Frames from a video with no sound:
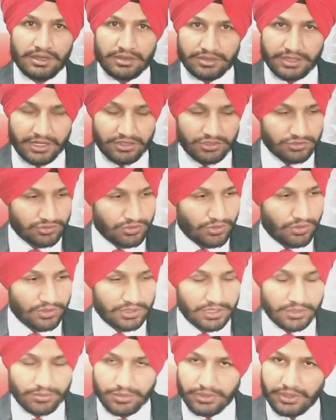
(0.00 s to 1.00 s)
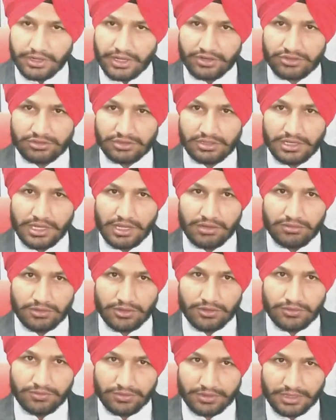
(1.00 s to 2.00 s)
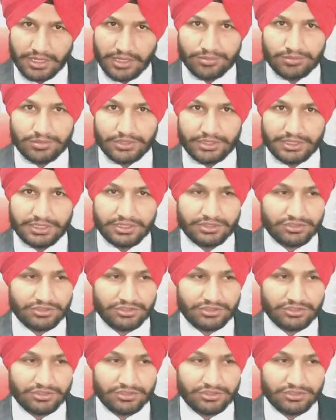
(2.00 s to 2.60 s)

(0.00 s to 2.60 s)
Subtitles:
That is called the production level of vocabulary.